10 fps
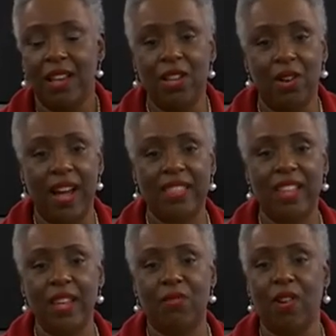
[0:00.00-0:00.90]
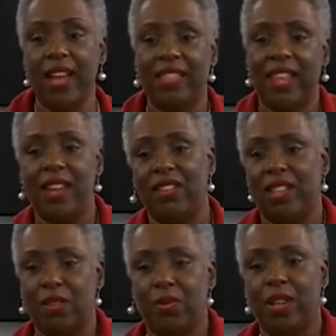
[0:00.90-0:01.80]
You know, I think right there
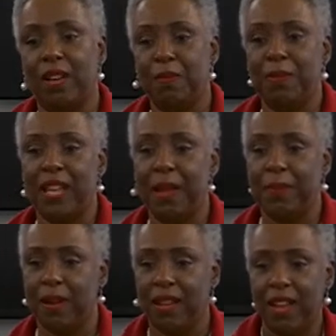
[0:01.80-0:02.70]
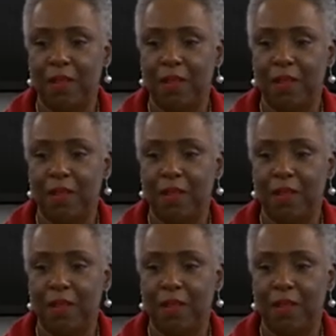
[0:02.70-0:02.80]
that we're going to be able to